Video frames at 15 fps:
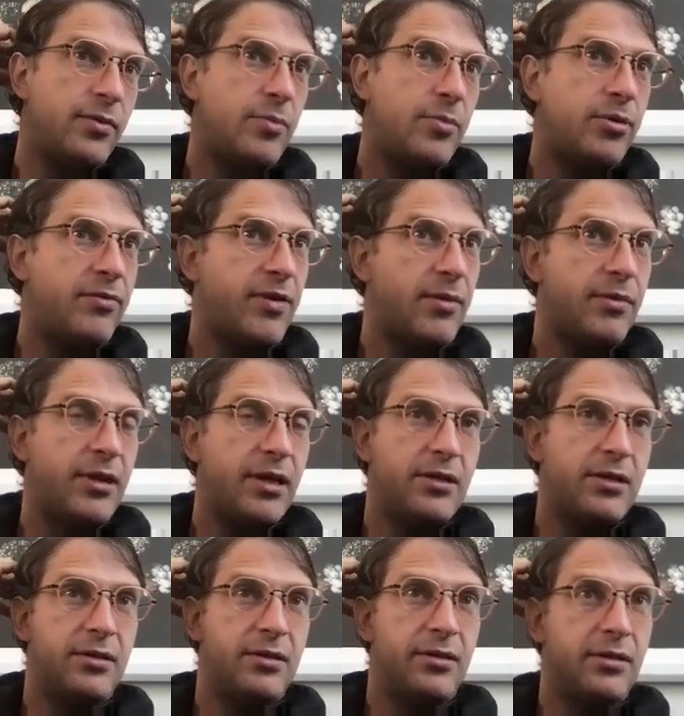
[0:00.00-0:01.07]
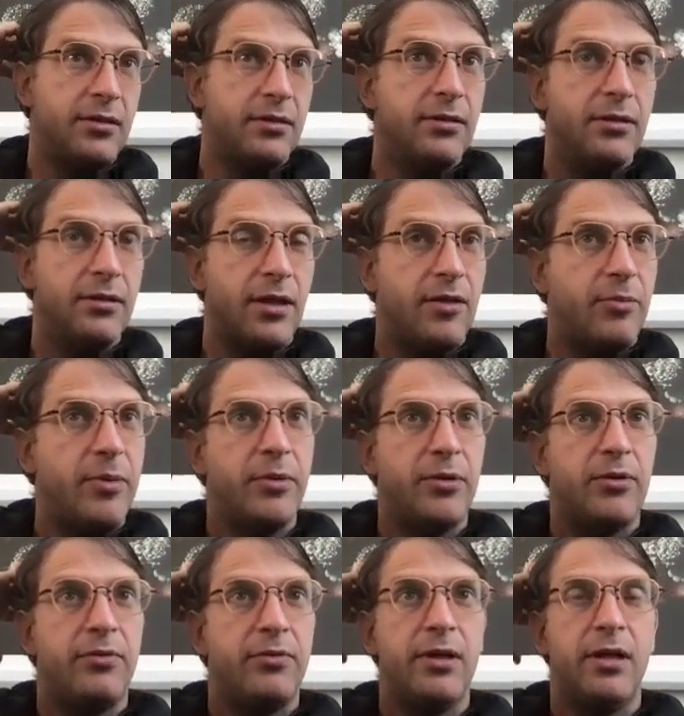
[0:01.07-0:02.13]
about prefabrication, a lot of people
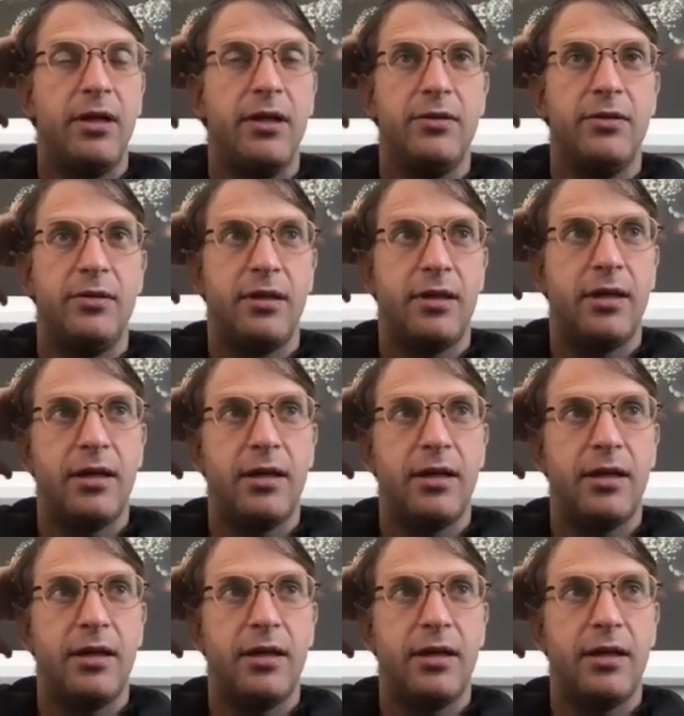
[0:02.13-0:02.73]
don't realize